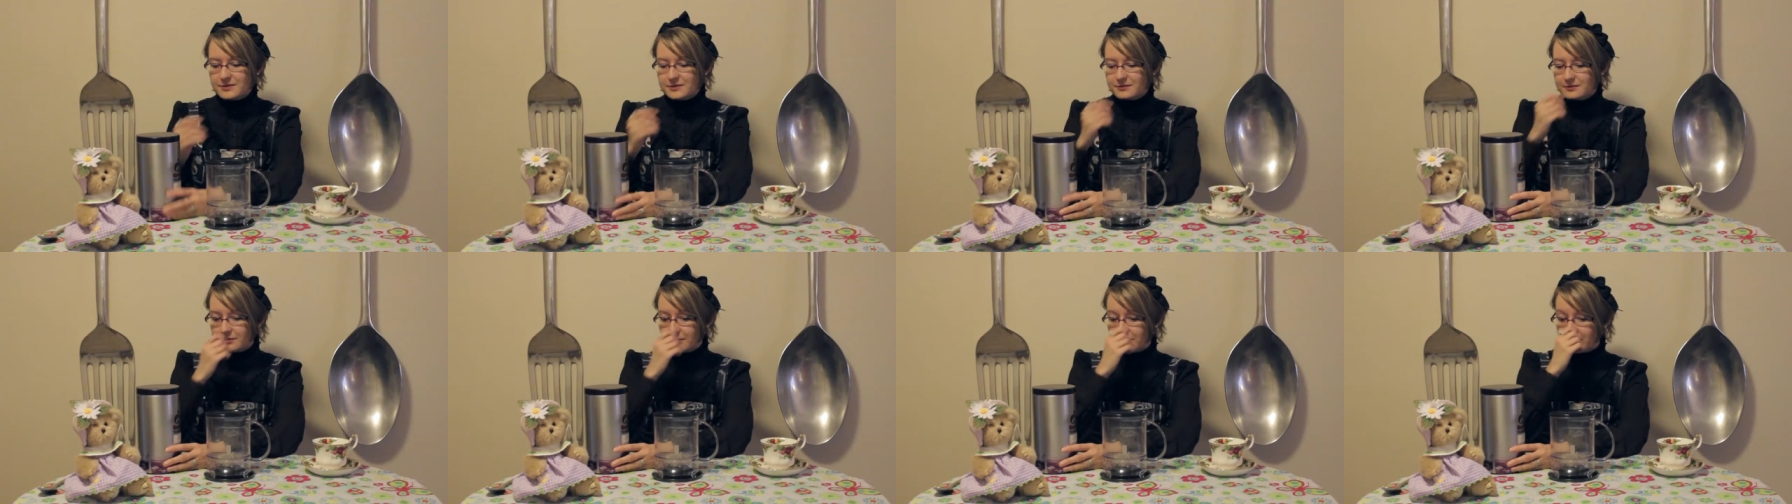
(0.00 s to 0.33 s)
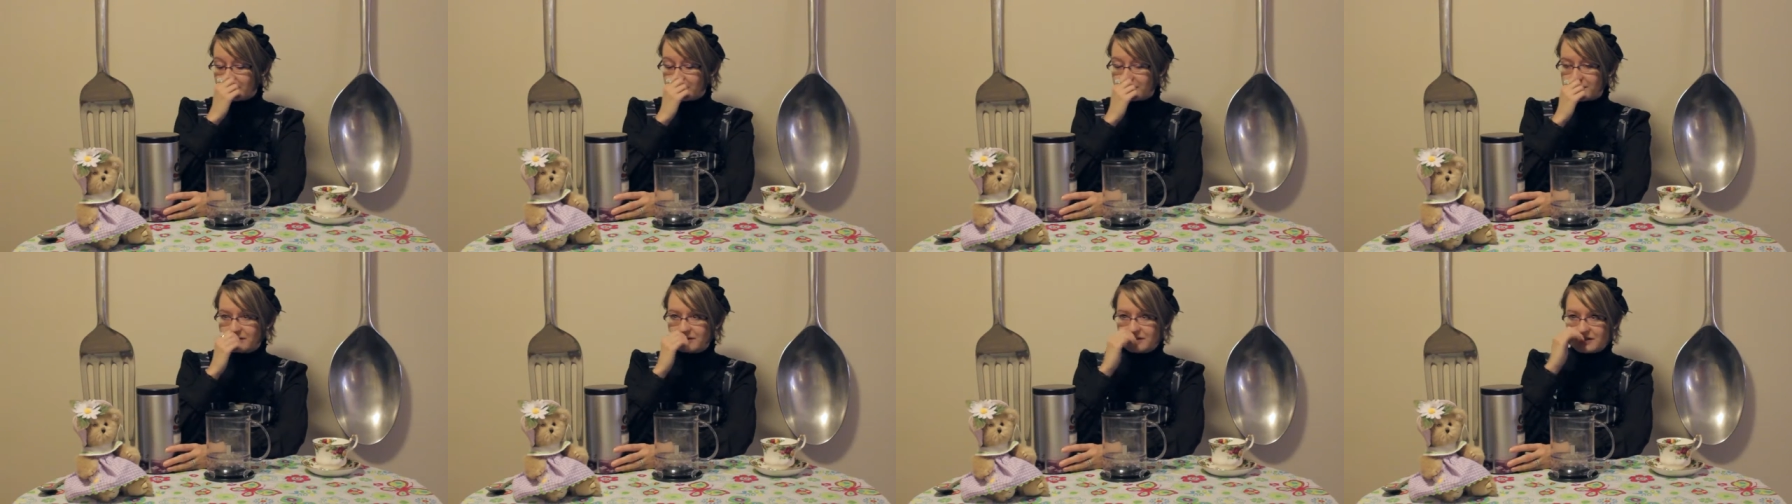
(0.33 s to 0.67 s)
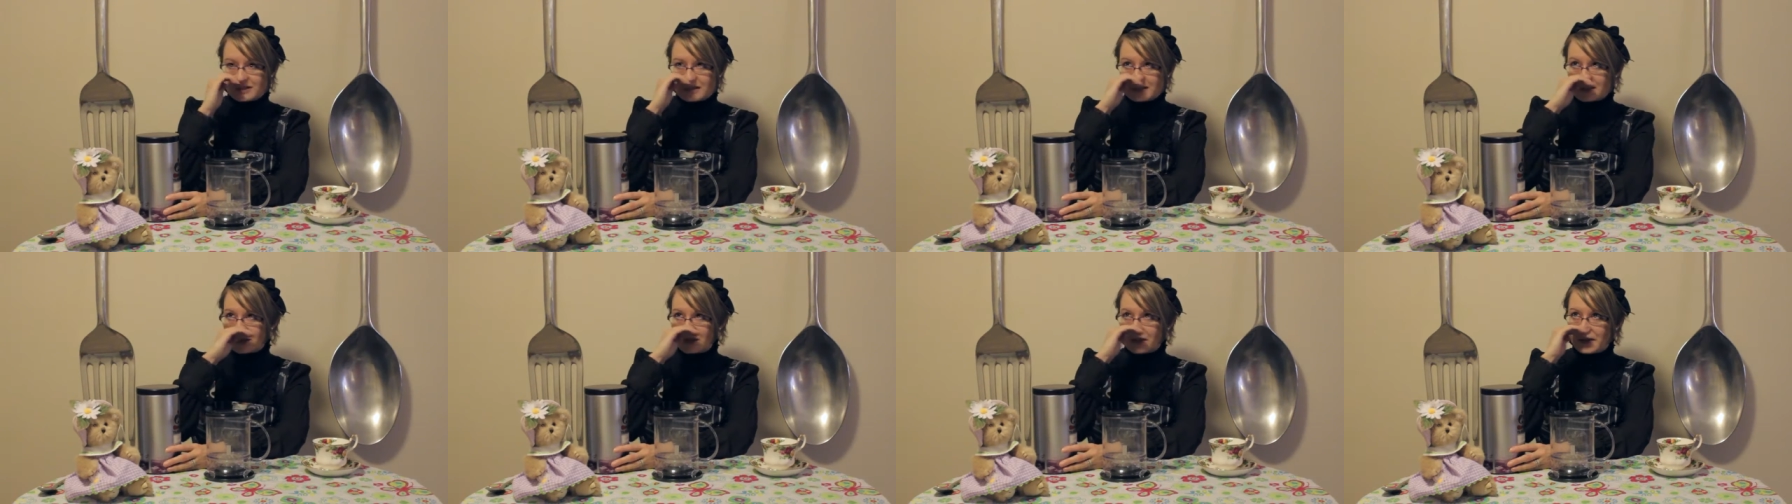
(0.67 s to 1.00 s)

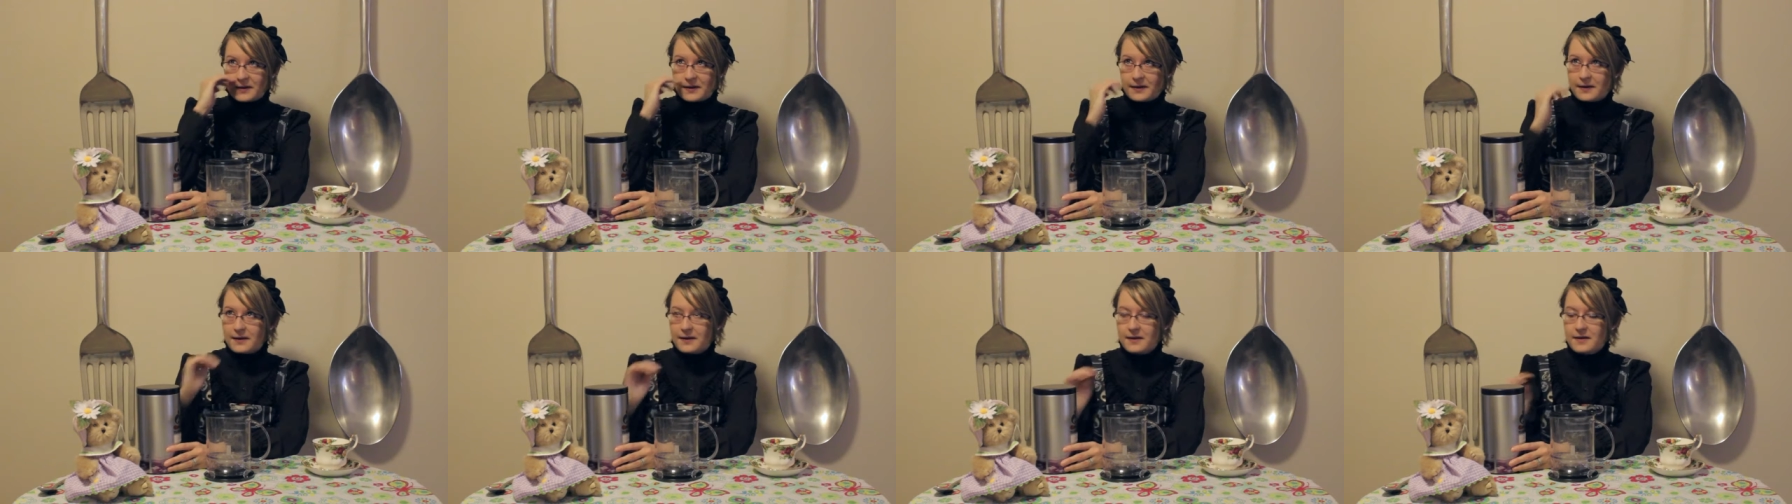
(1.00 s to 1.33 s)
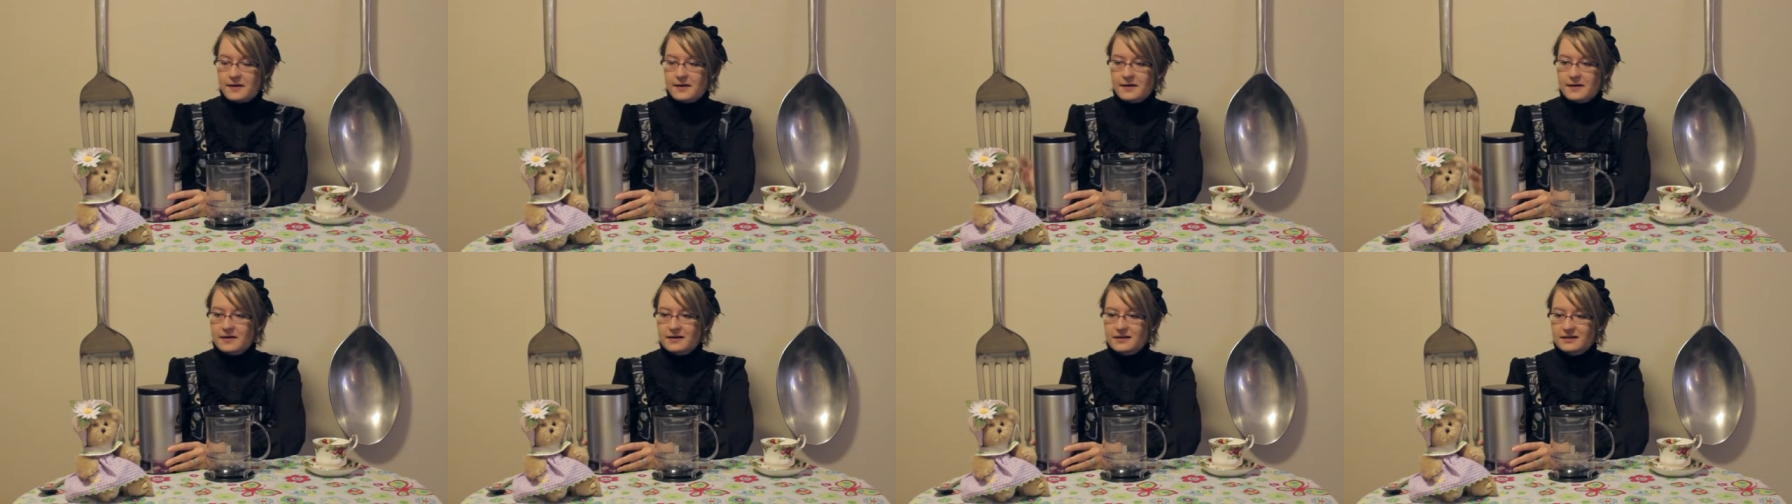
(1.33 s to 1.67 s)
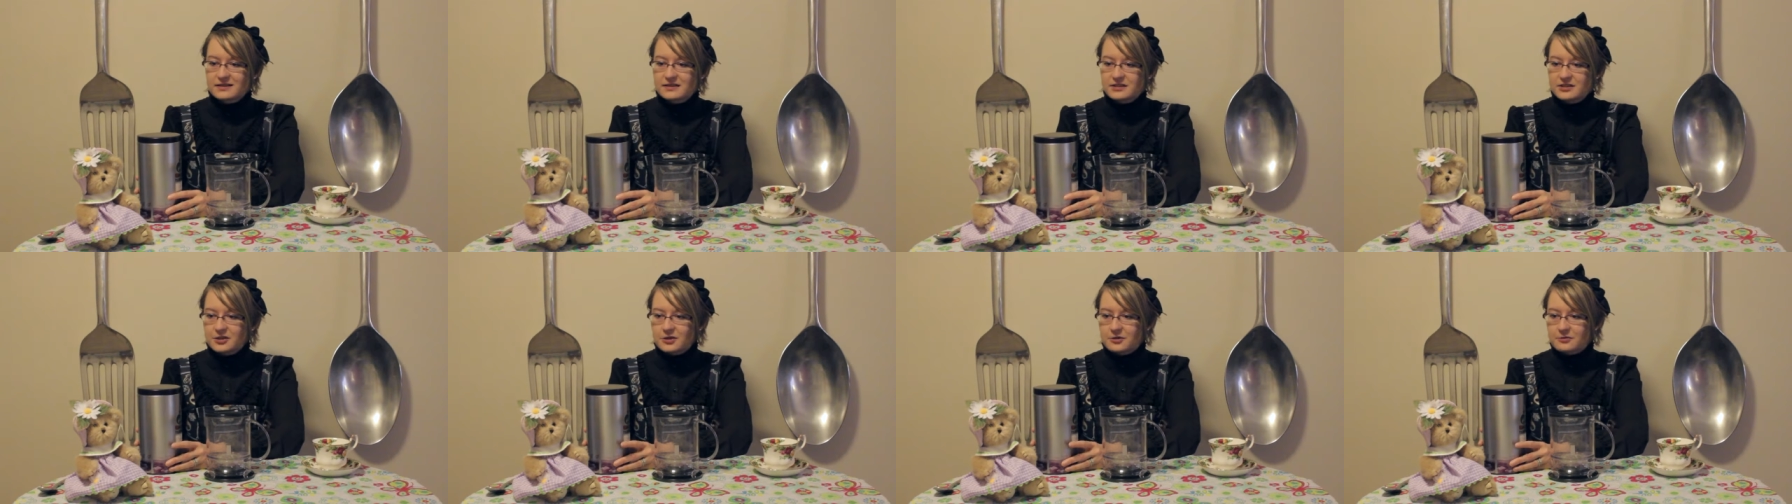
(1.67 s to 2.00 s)
oolongs,
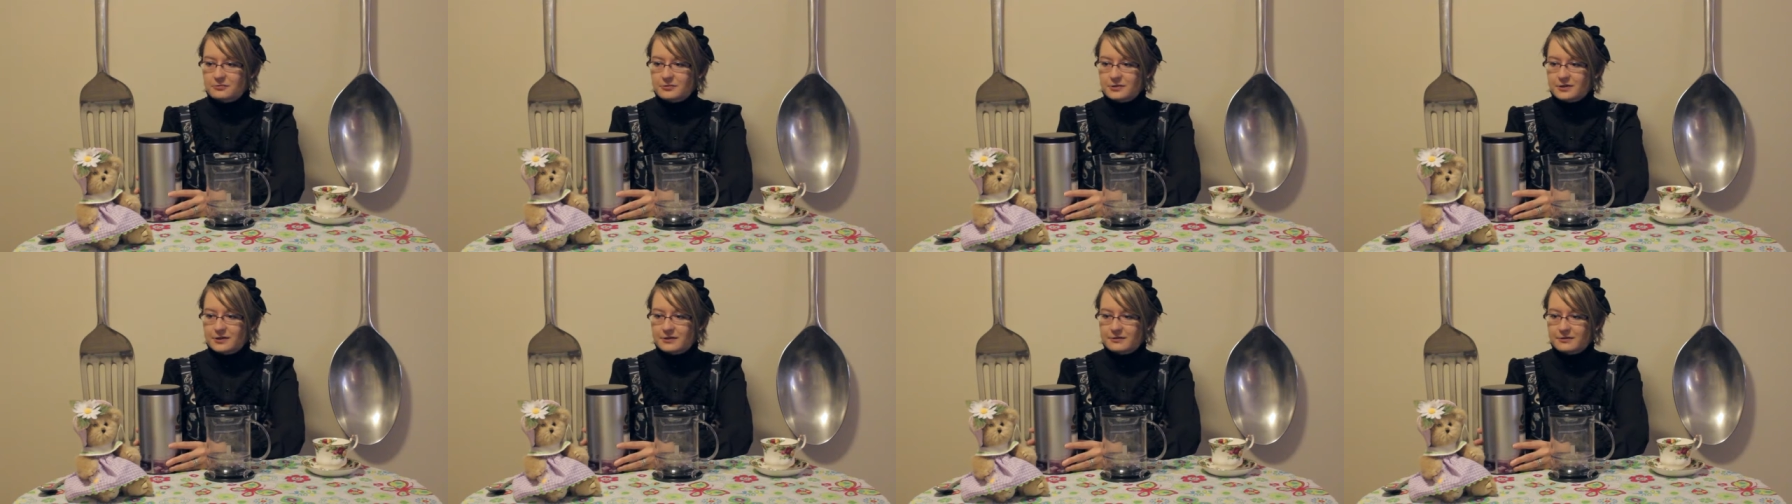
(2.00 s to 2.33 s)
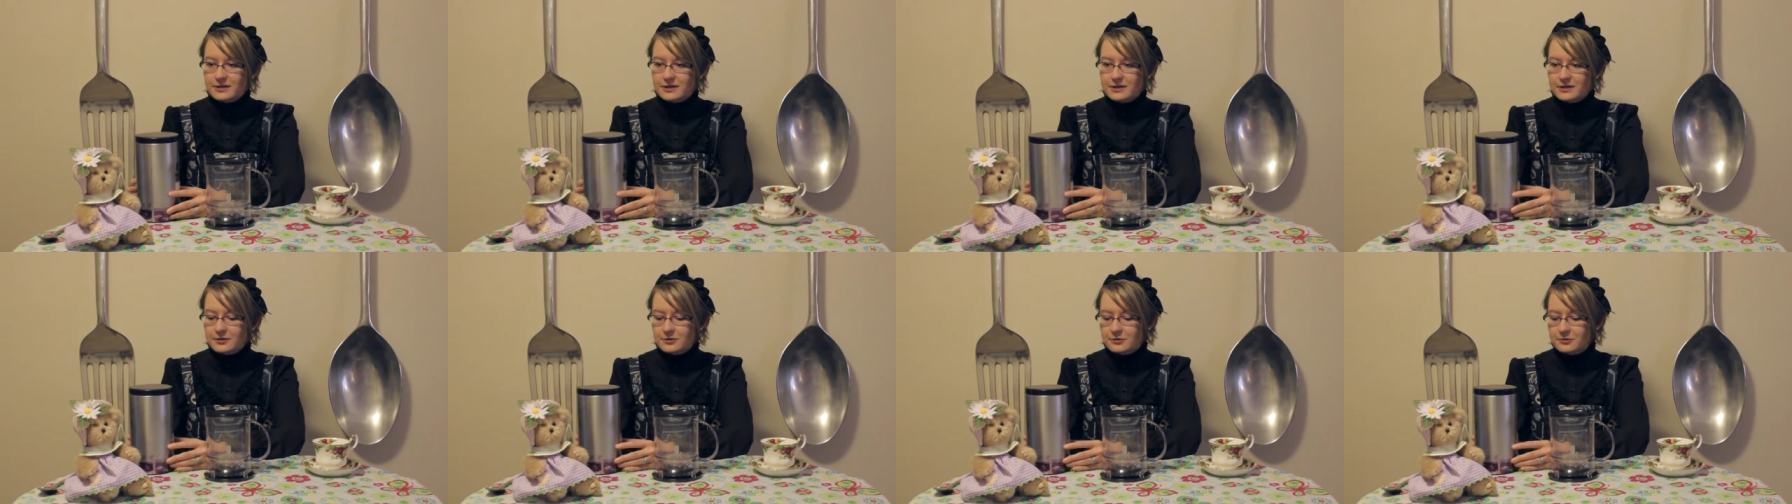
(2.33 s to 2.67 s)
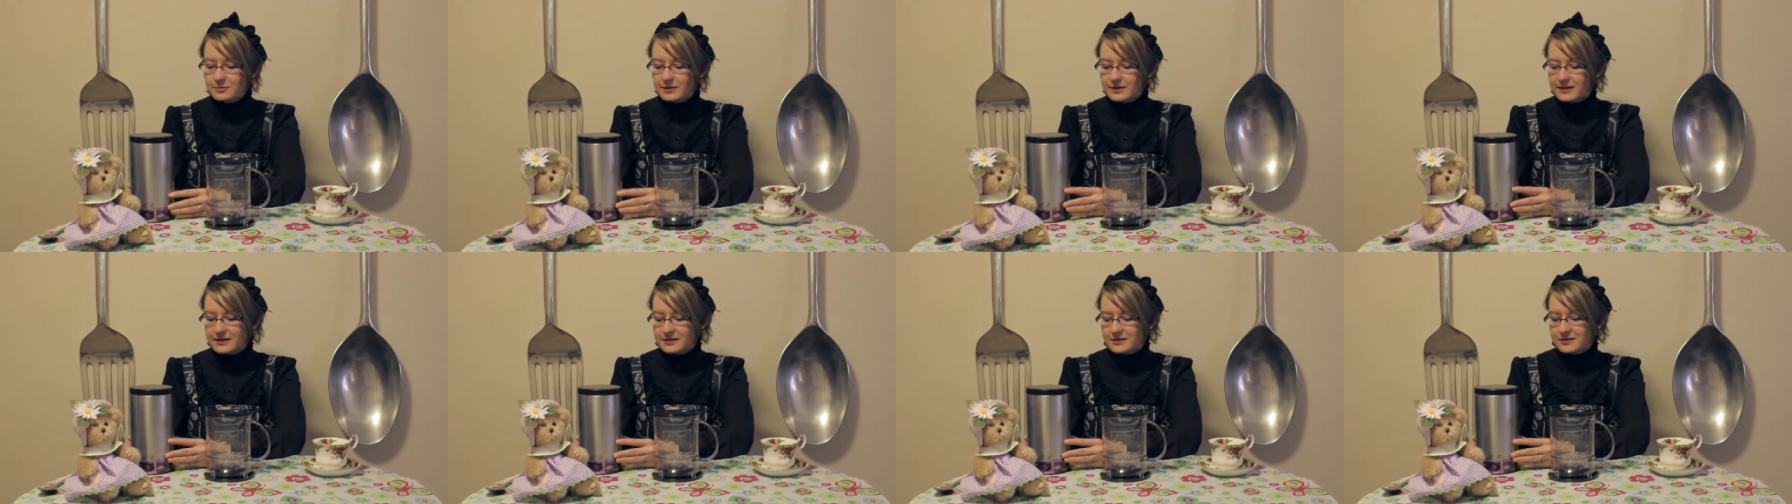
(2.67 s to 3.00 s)
you don't really want to go
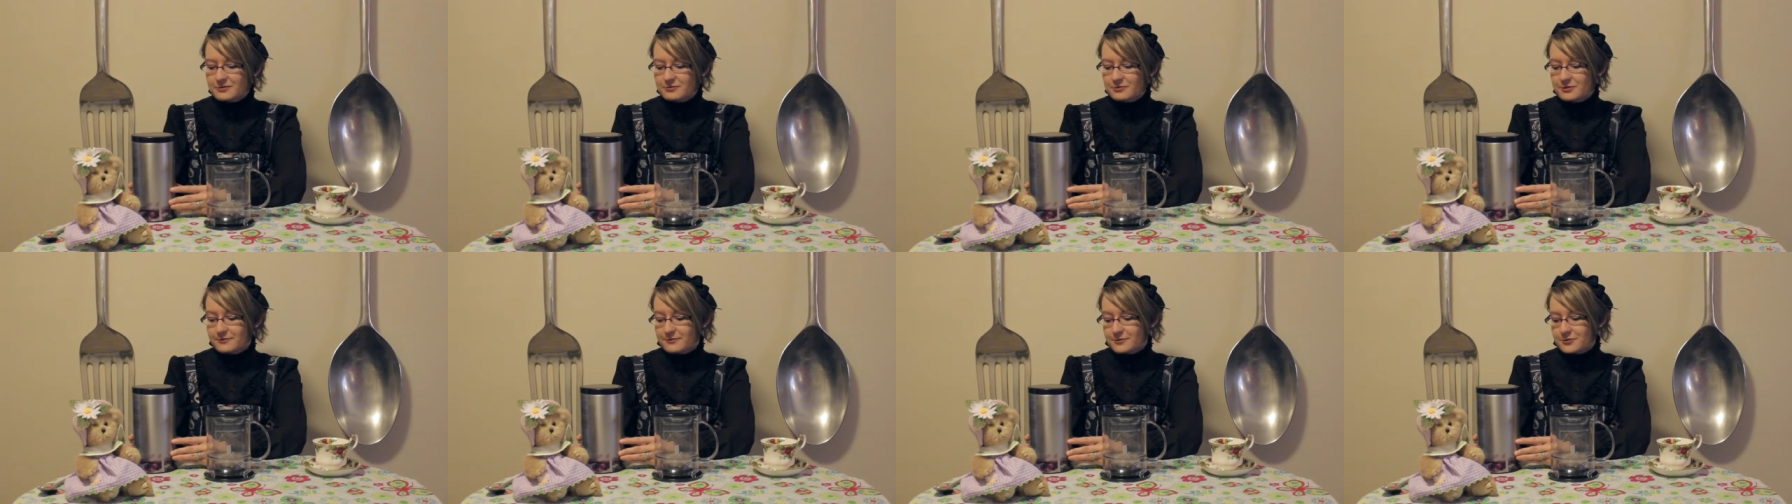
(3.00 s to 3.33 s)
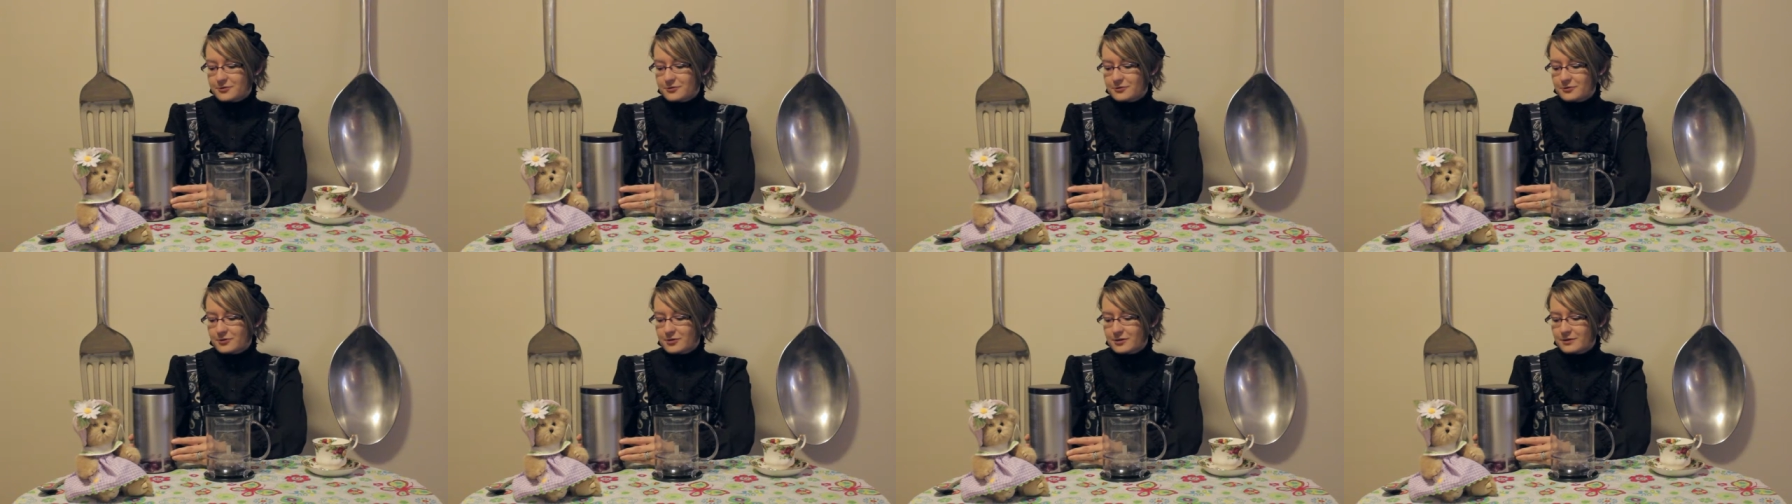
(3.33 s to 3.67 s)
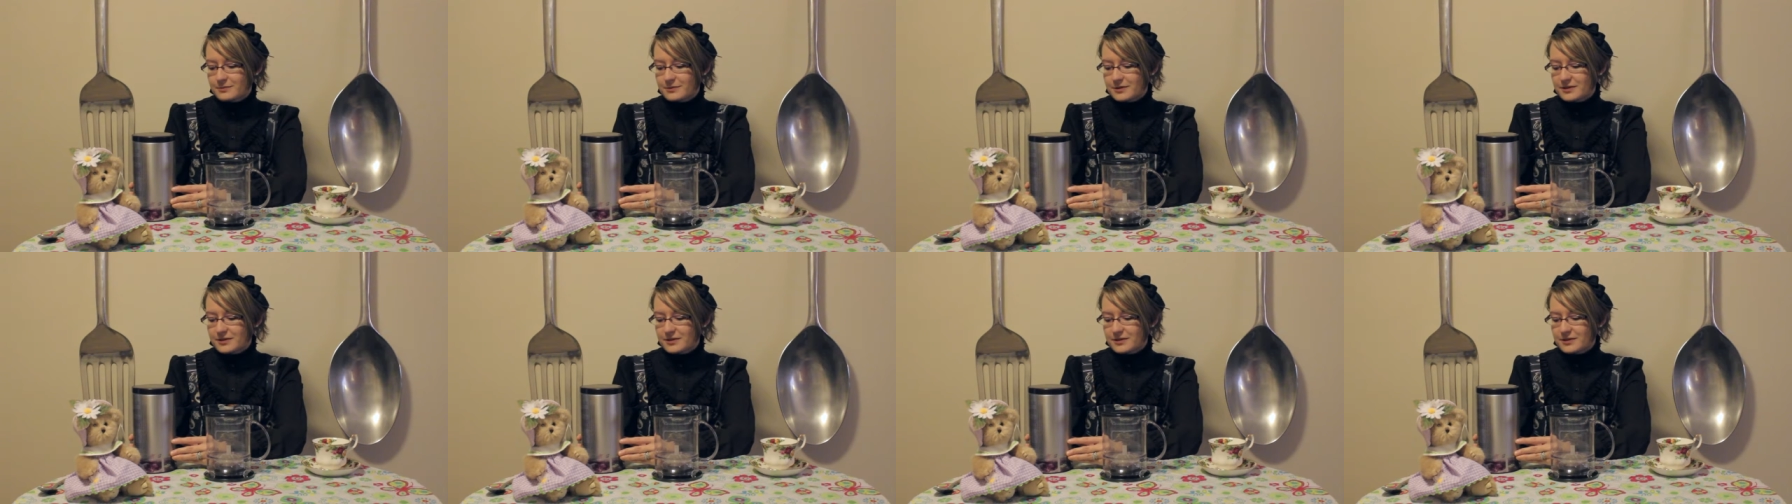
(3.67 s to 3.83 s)
past 3 for sure,